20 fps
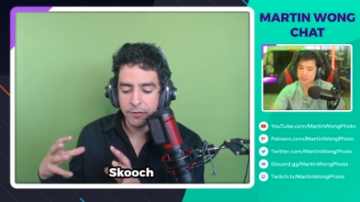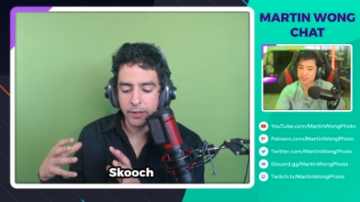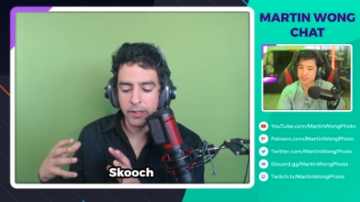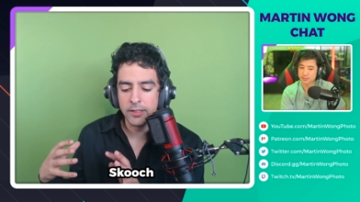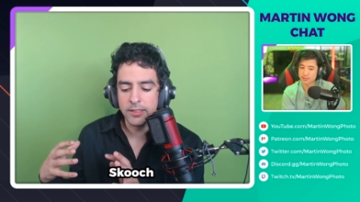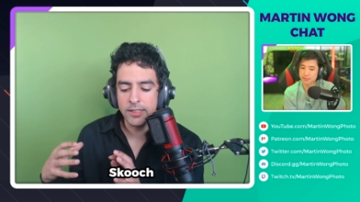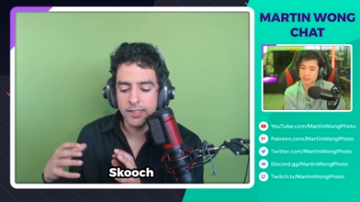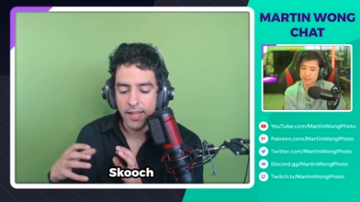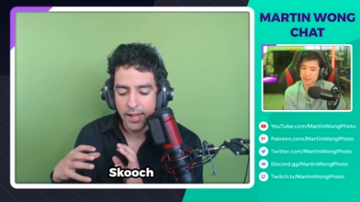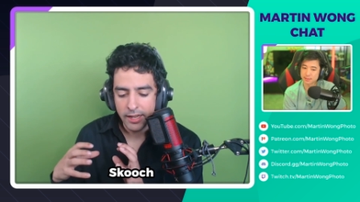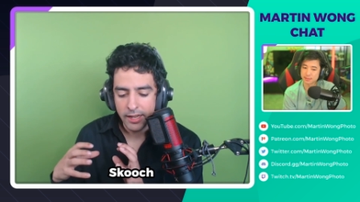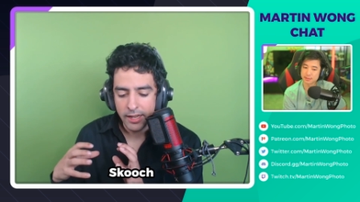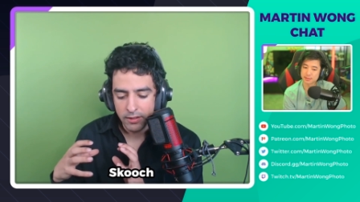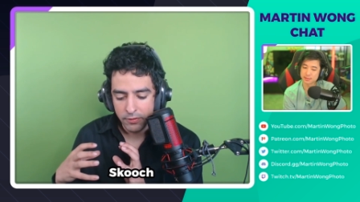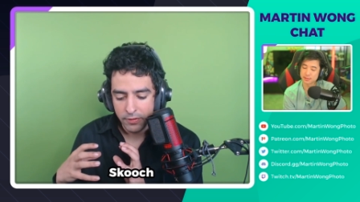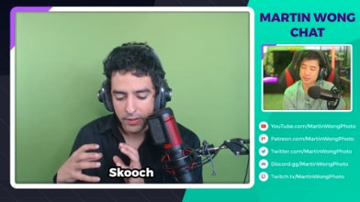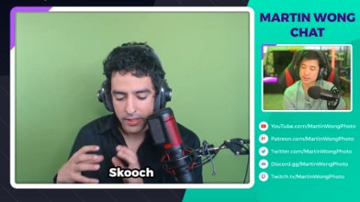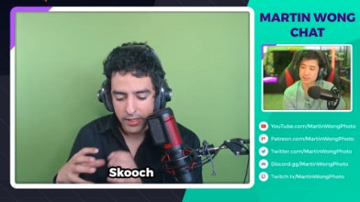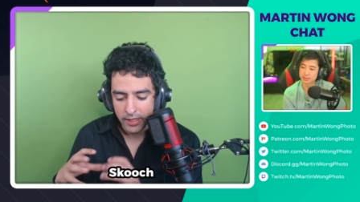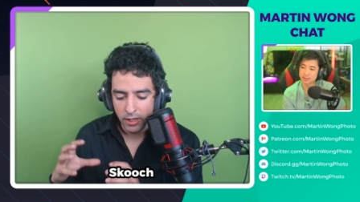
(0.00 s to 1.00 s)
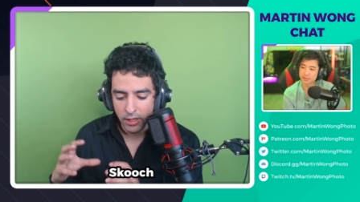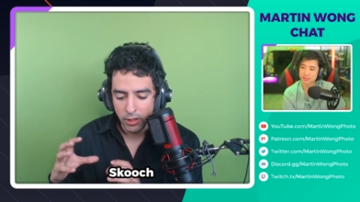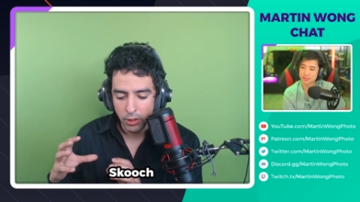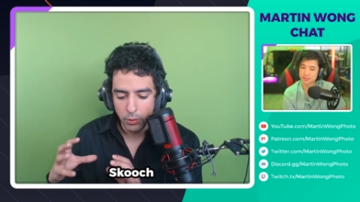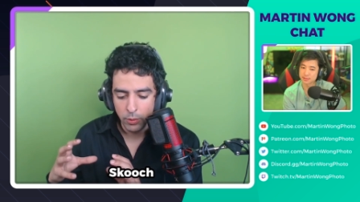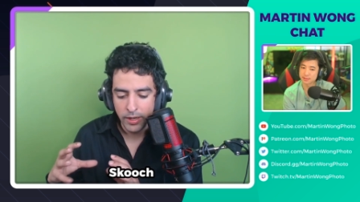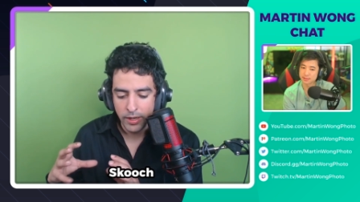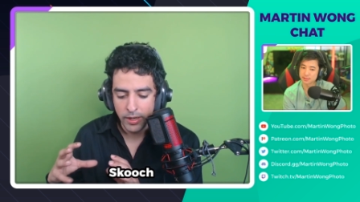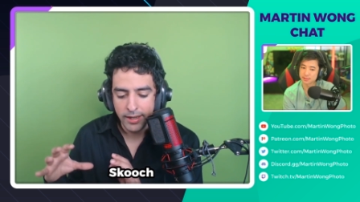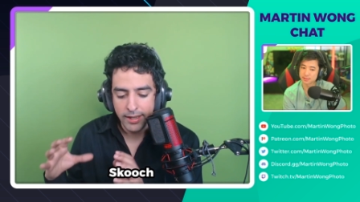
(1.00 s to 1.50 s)
first like video
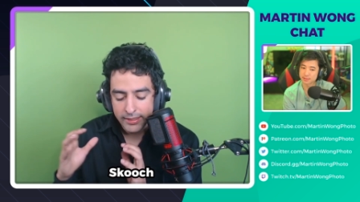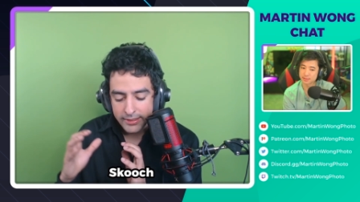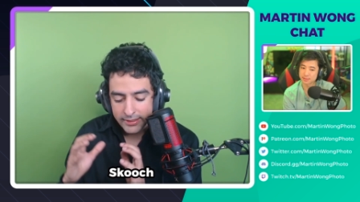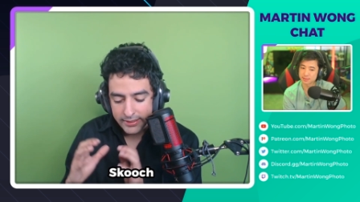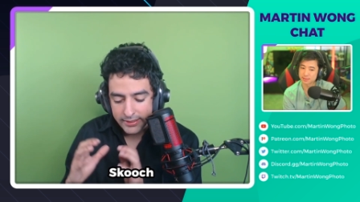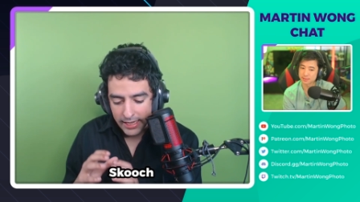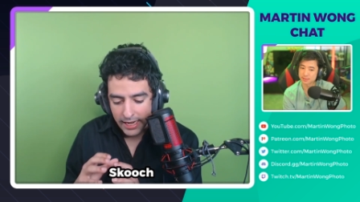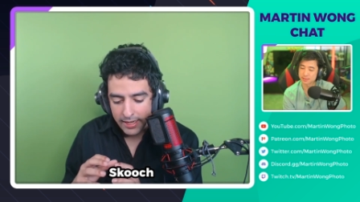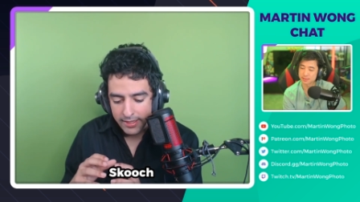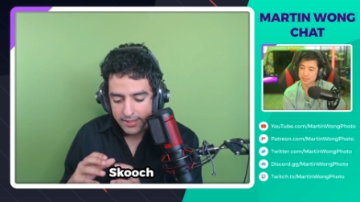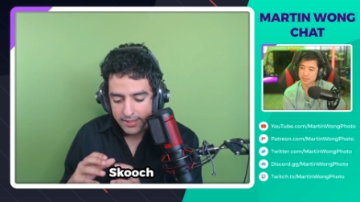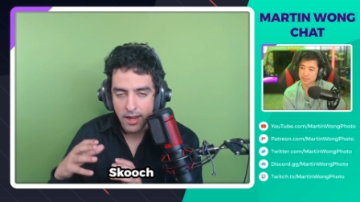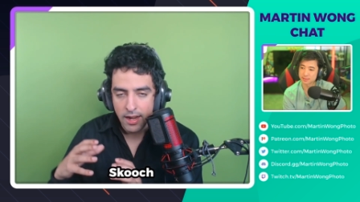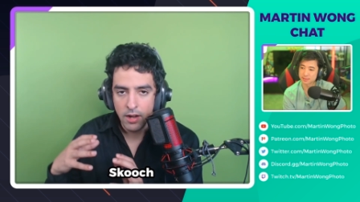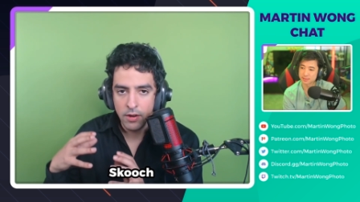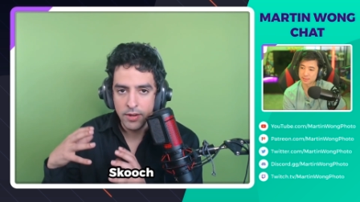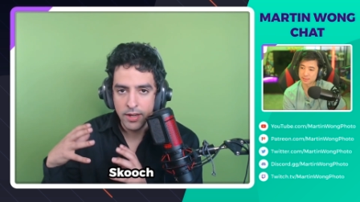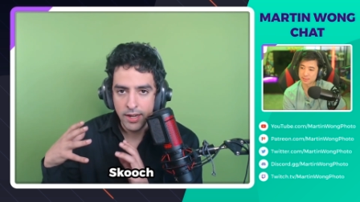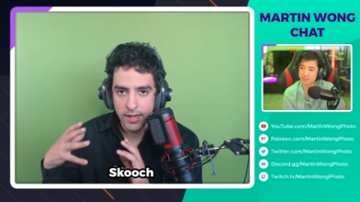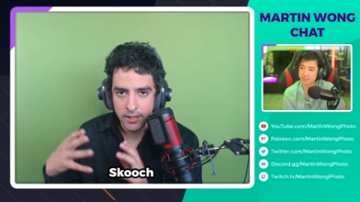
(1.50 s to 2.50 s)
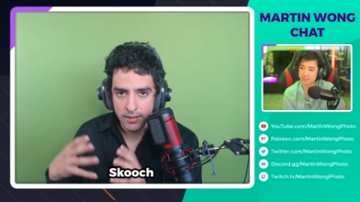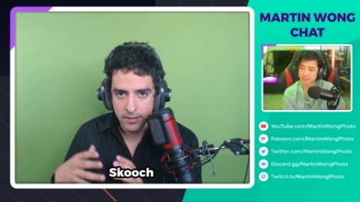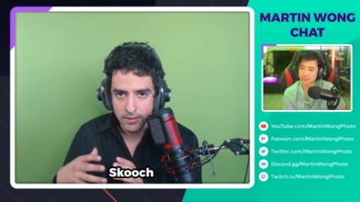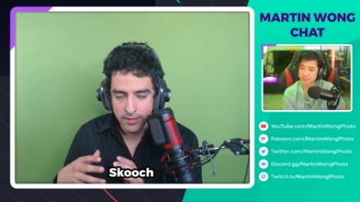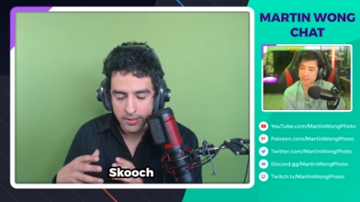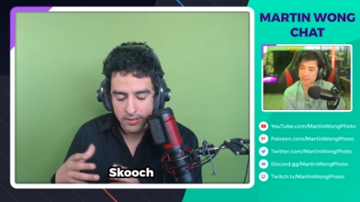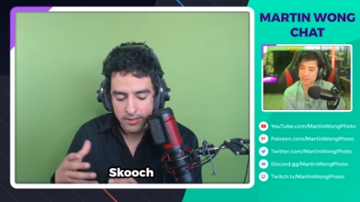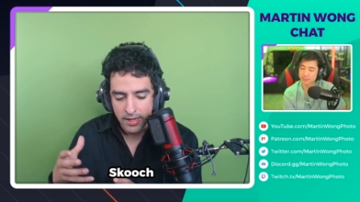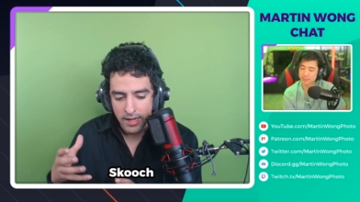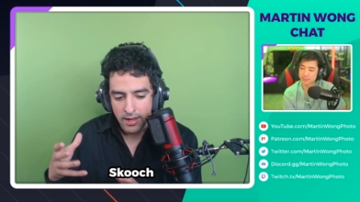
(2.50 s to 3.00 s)
where I like sat down and I
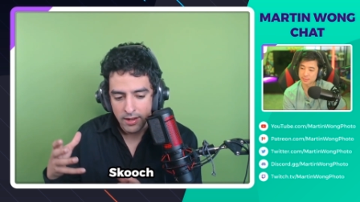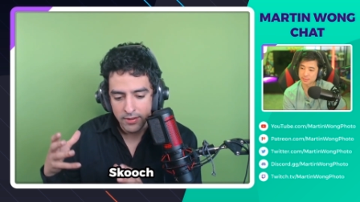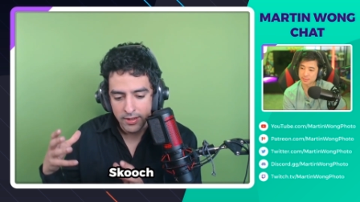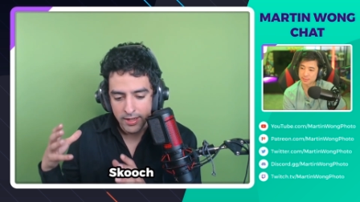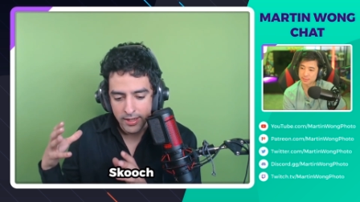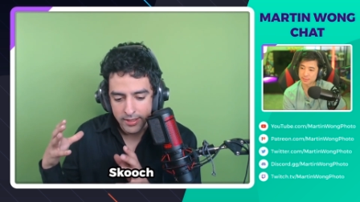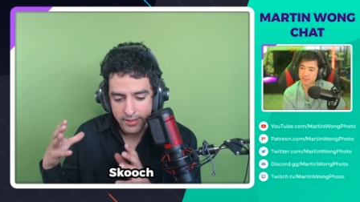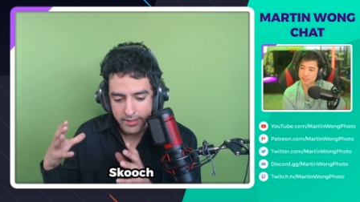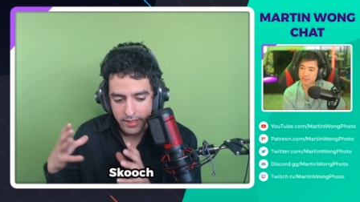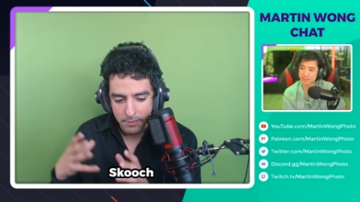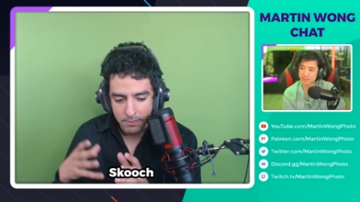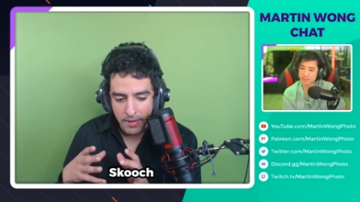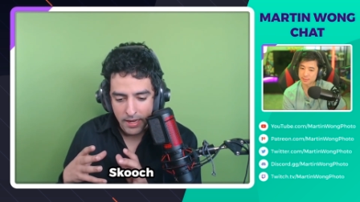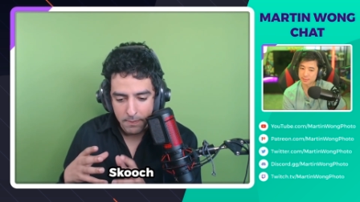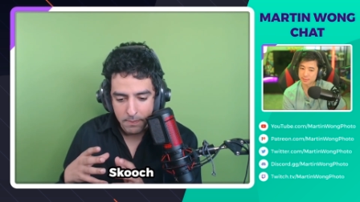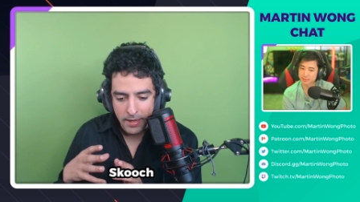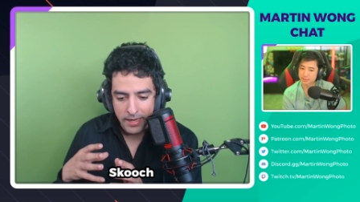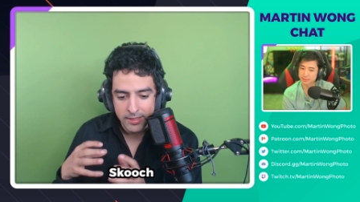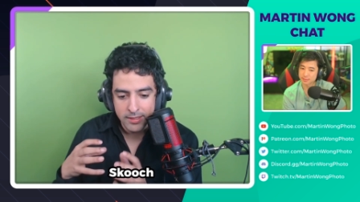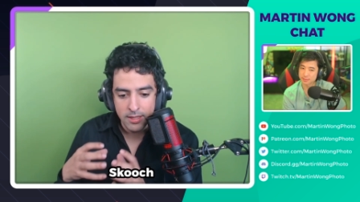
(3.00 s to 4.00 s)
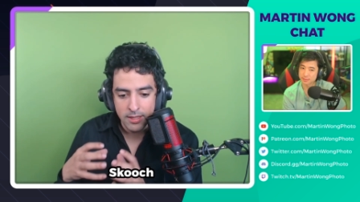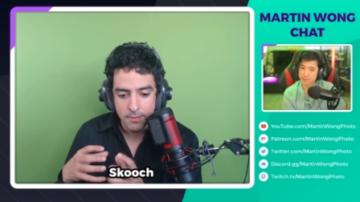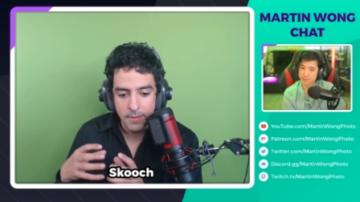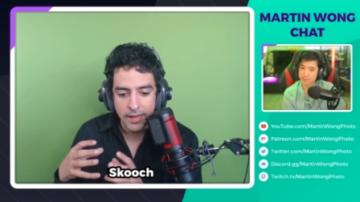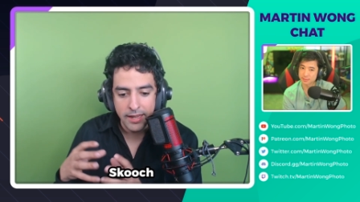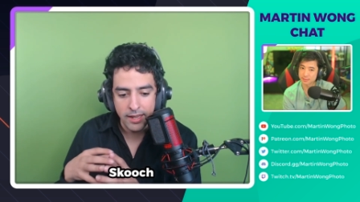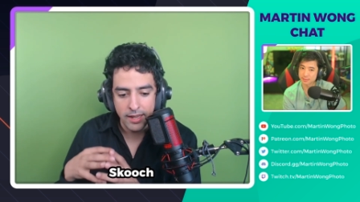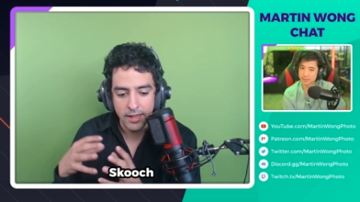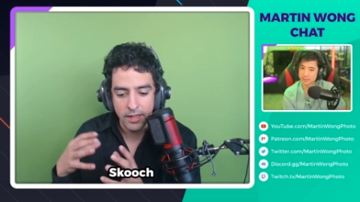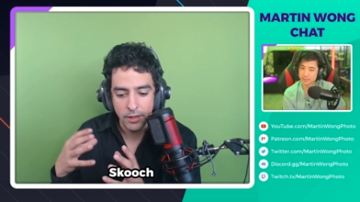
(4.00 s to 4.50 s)
hunkered down and I did my best to
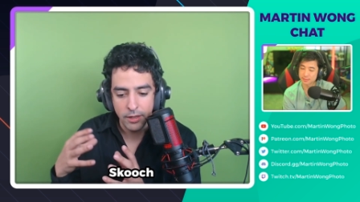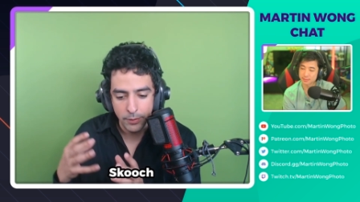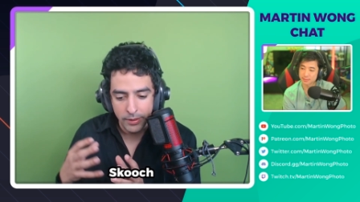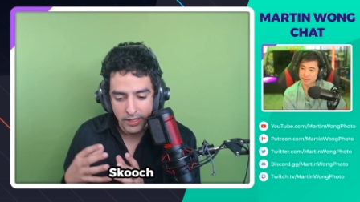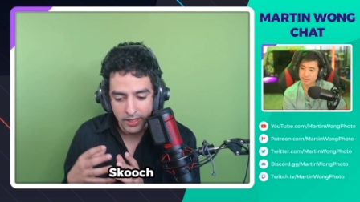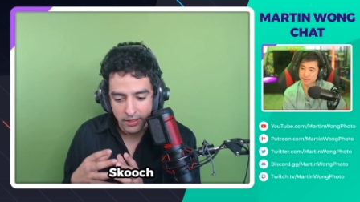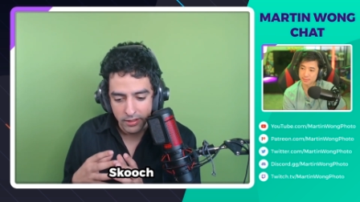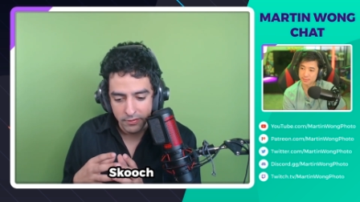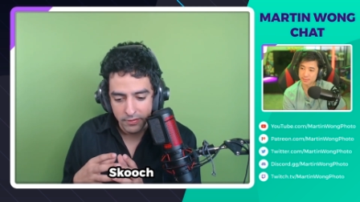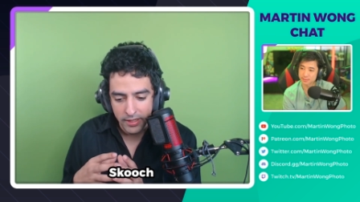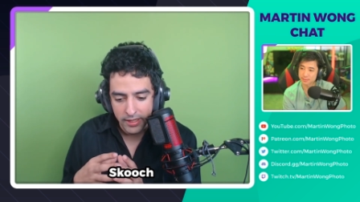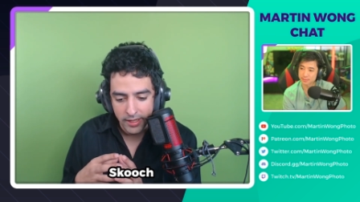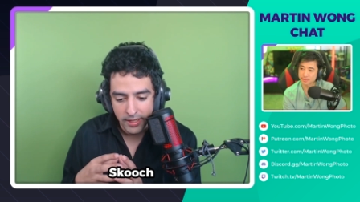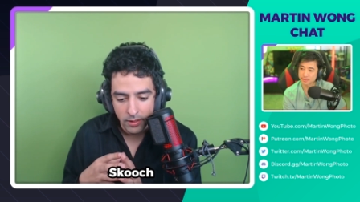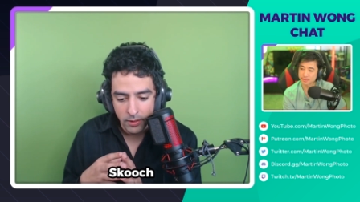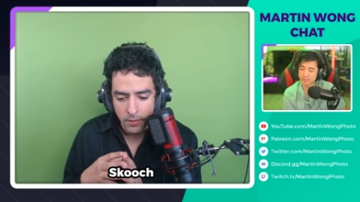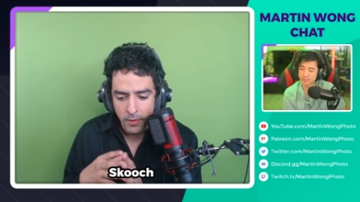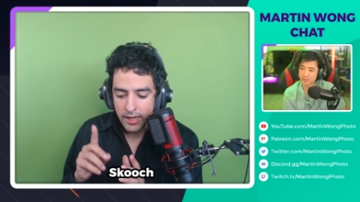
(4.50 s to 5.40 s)
make it like a really good video.